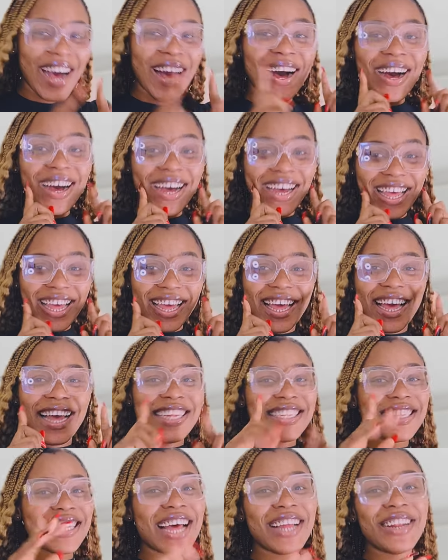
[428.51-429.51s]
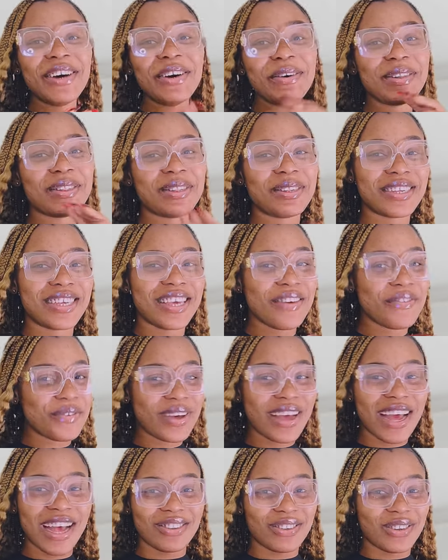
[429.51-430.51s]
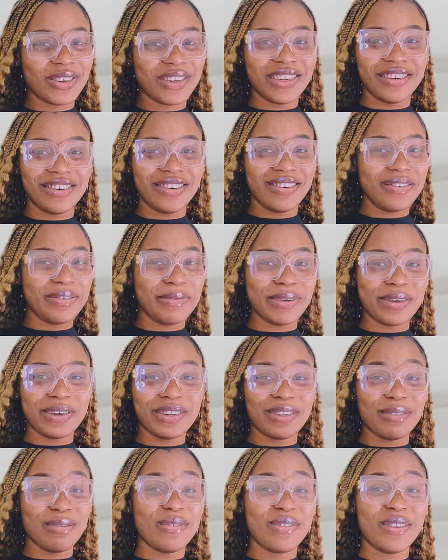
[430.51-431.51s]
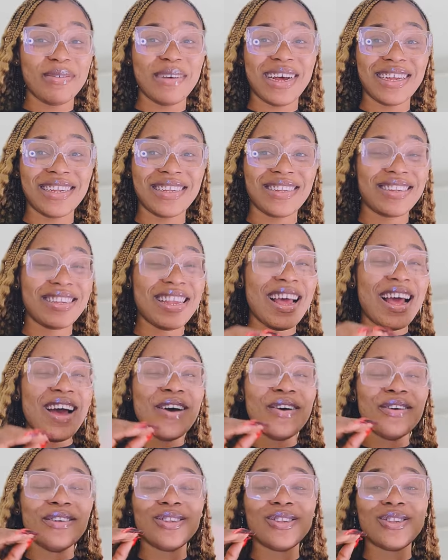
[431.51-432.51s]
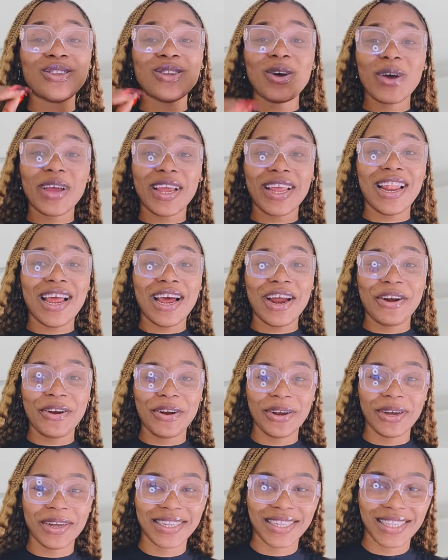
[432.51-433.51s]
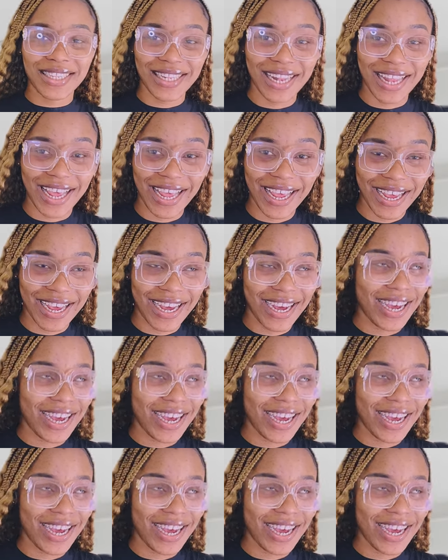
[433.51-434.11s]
Okay, guys, I don't want to give you guys all the review because some of them are so hilarious. Like,